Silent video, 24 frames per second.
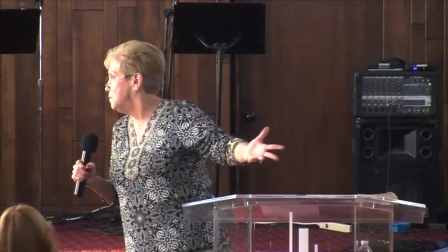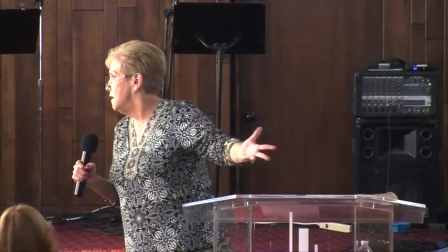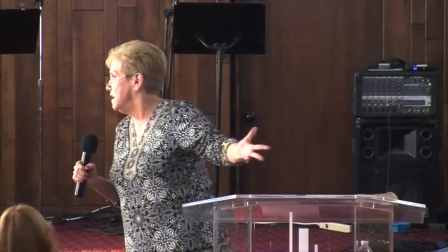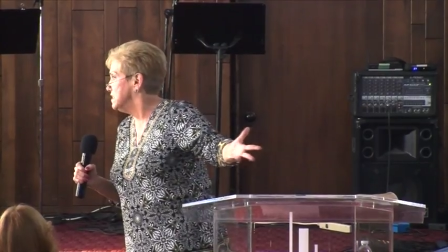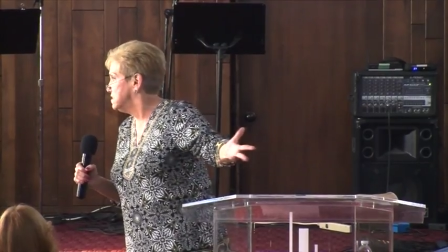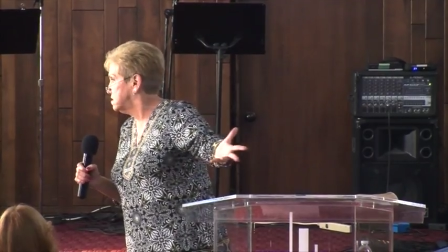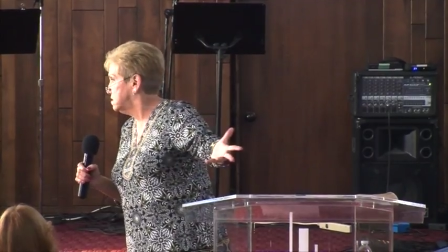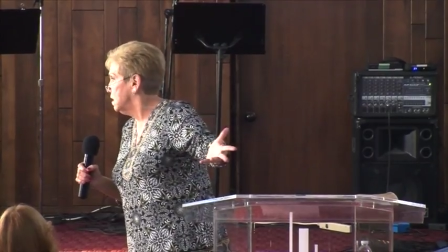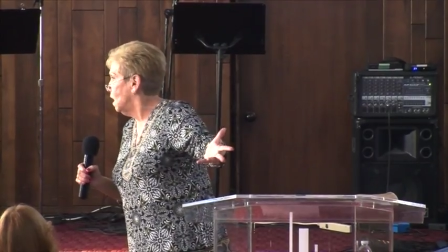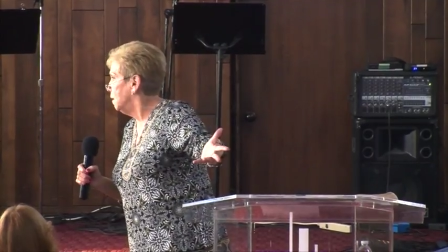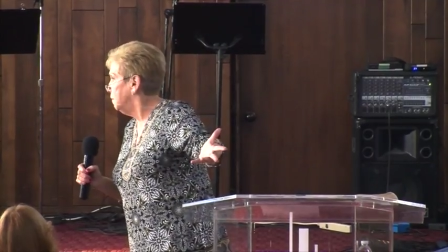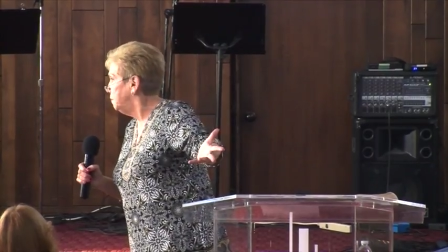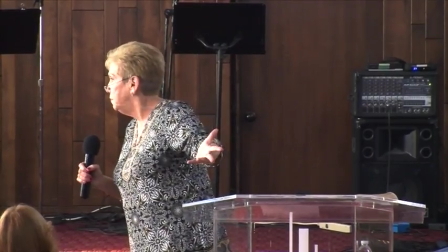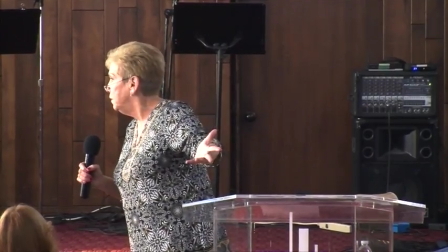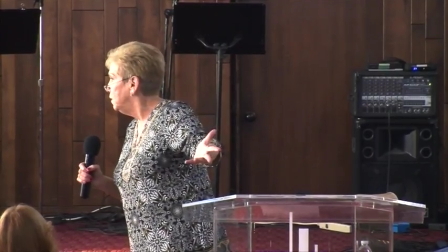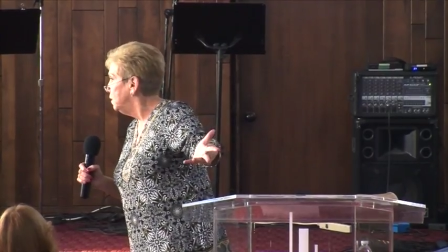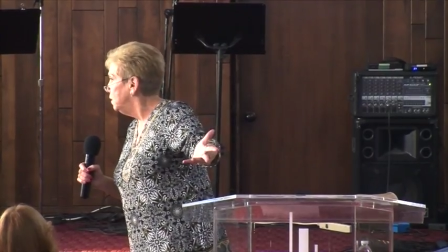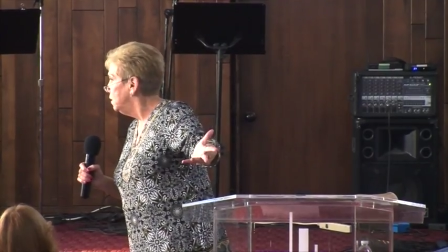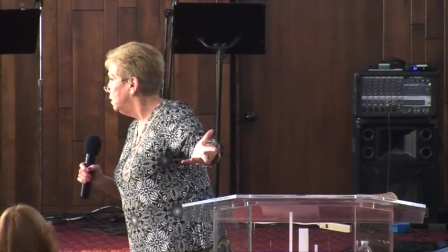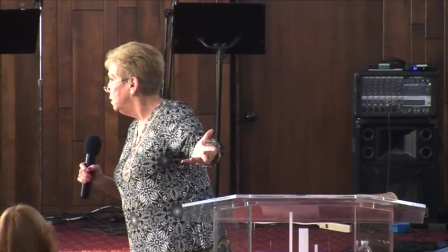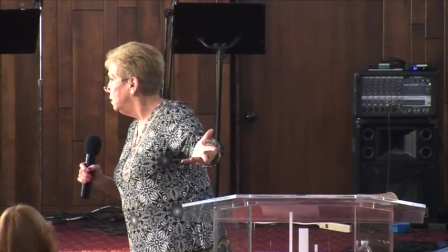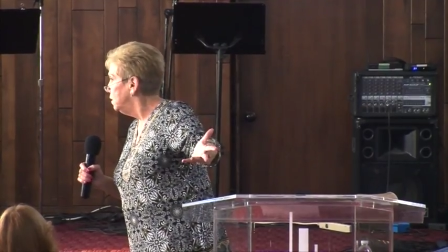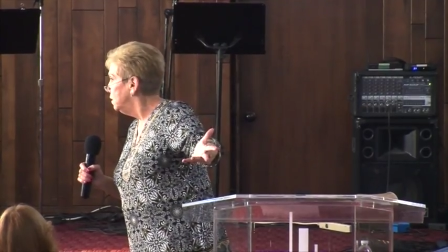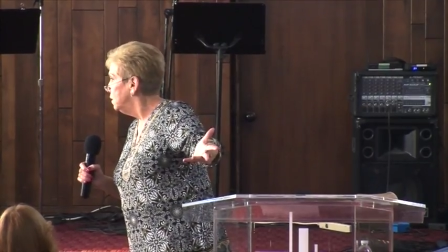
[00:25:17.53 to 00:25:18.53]
messed up
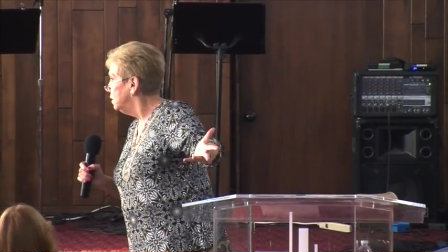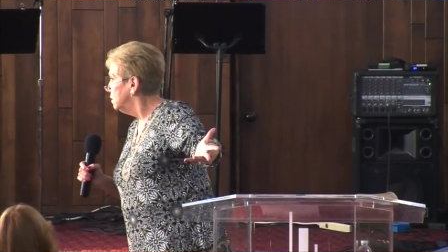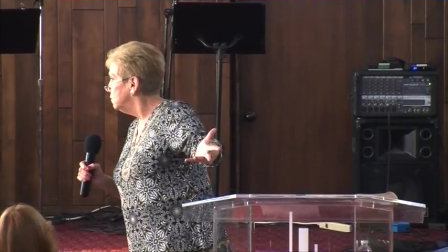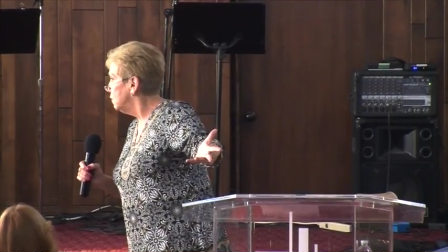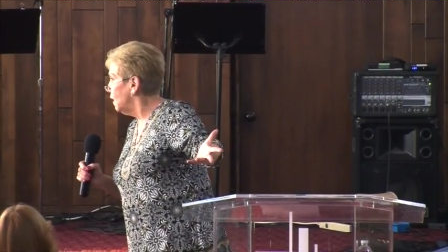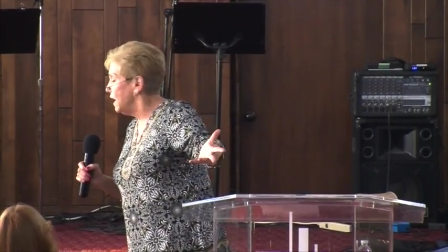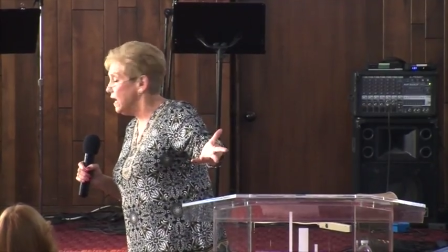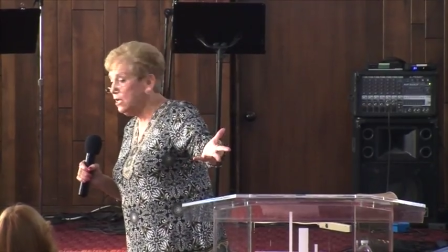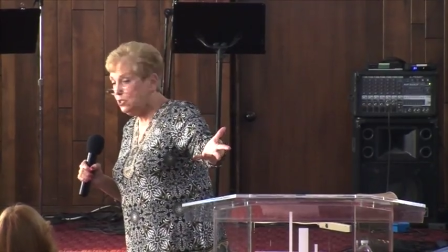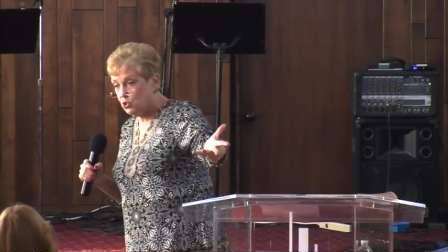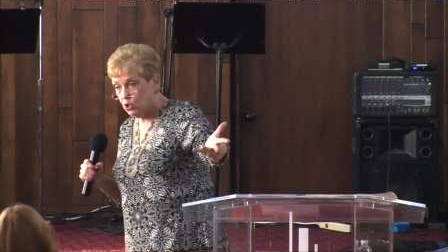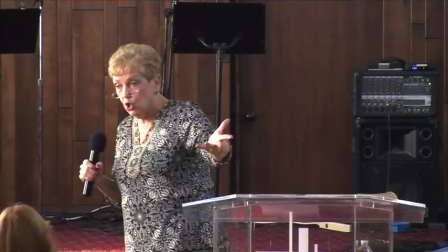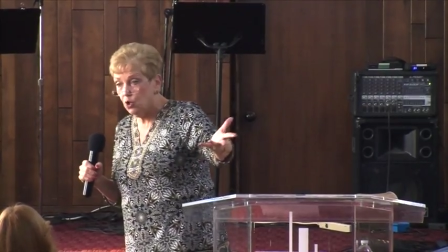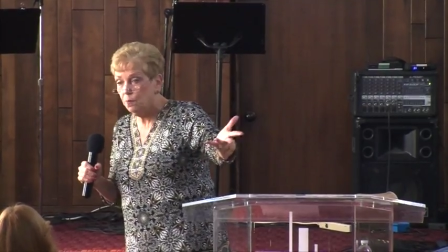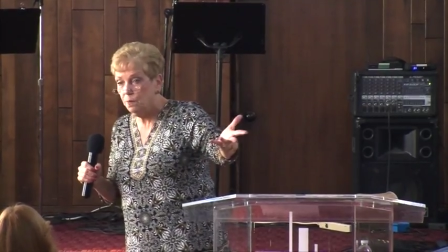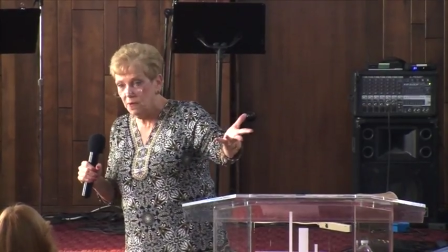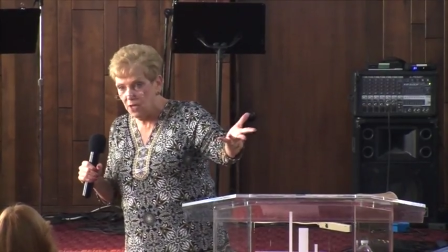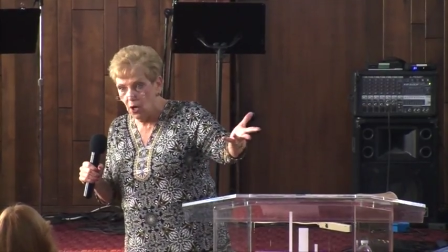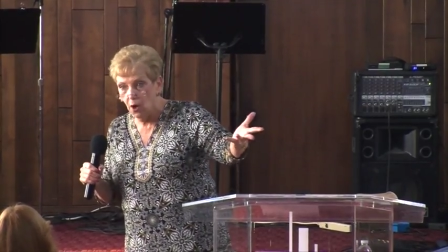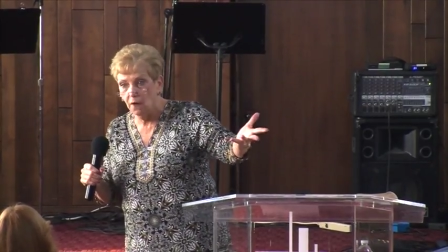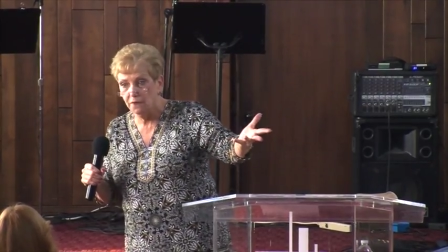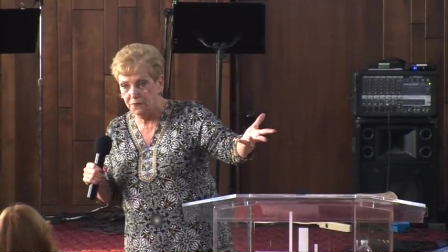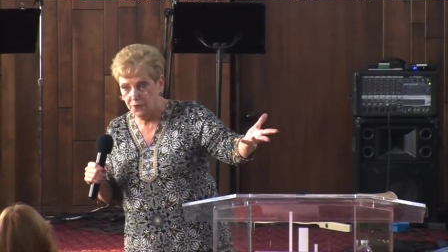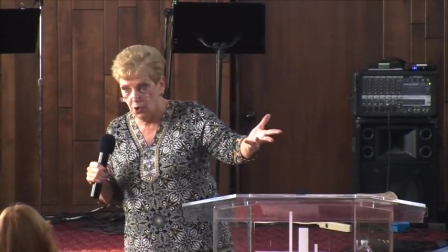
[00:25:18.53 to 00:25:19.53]
right? It took
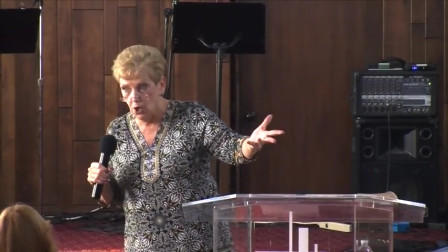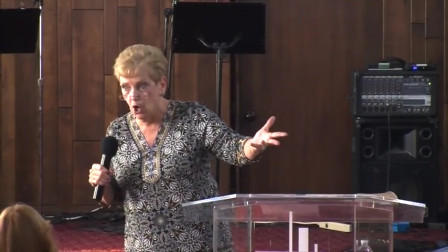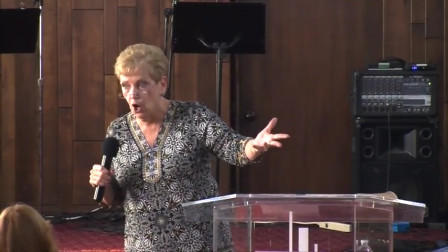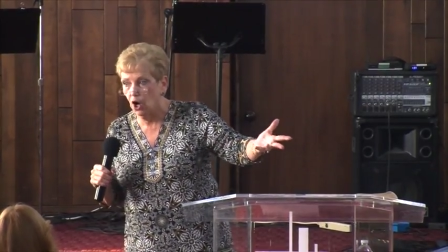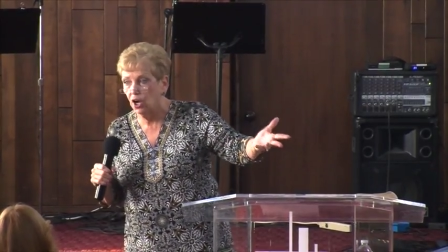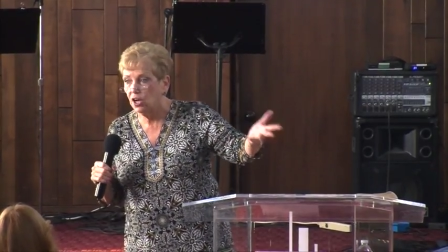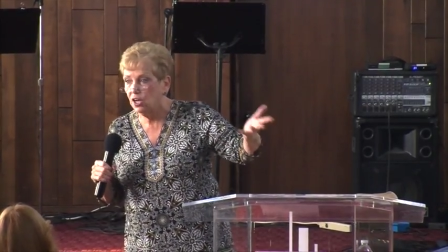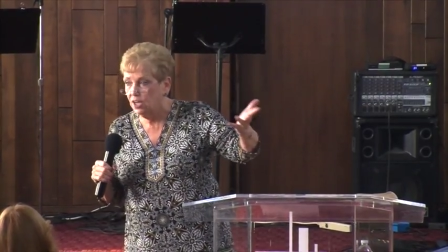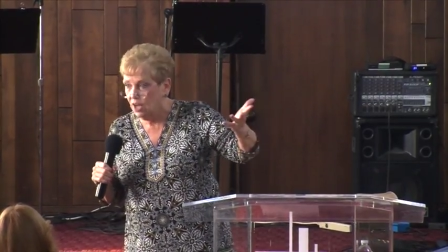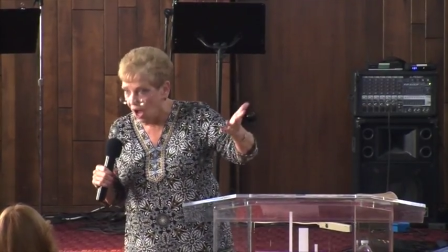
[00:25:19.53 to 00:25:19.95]
me off the hook.